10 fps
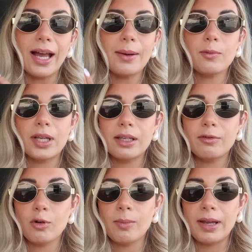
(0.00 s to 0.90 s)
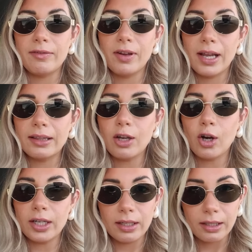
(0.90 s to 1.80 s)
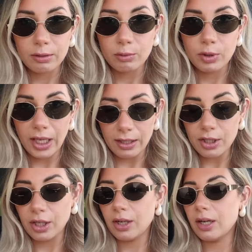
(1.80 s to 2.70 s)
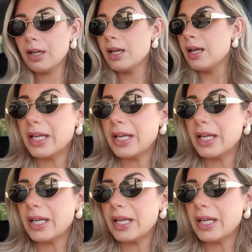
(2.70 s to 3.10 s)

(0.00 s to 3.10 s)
I am waiting for my friend Argonette to get here.